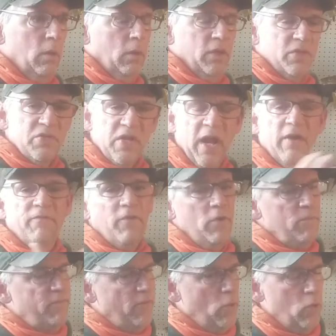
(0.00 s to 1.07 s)

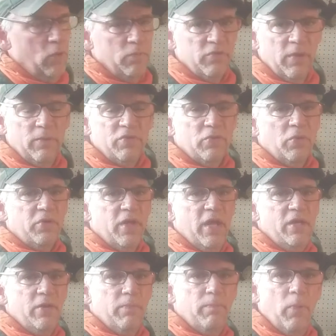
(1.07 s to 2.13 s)
Styrofoam forms, I'm just going to tell
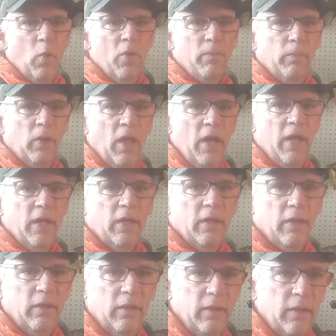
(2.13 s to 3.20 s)
you point blank.
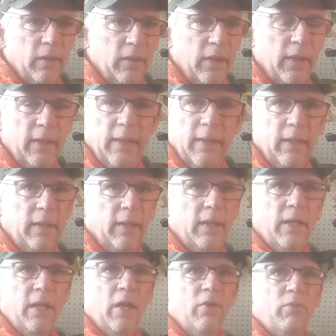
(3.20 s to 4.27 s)

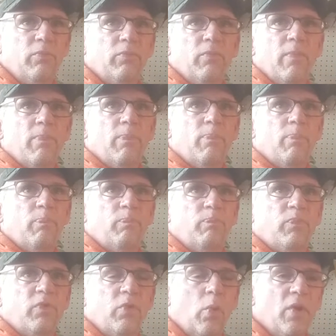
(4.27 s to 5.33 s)

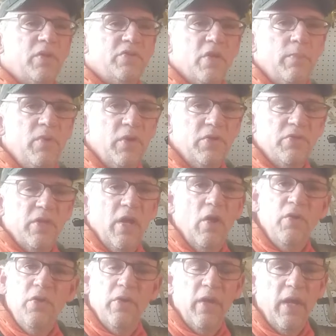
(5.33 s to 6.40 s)
20-some years ago,
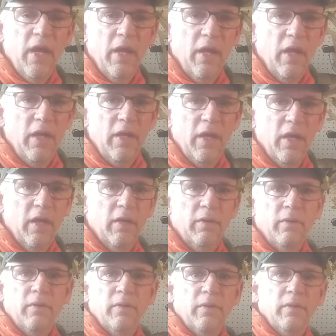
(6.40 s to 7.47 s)
you could get a
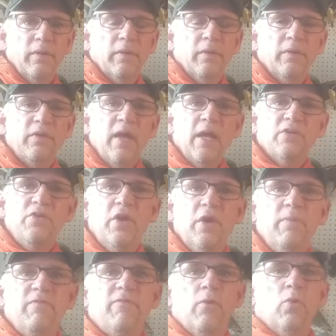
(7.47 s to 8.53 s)

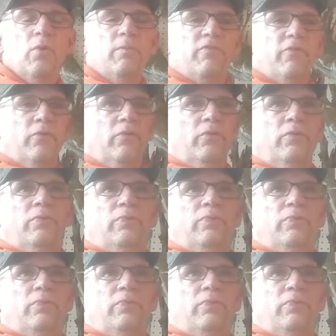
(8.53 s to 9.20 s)
taxidermy form for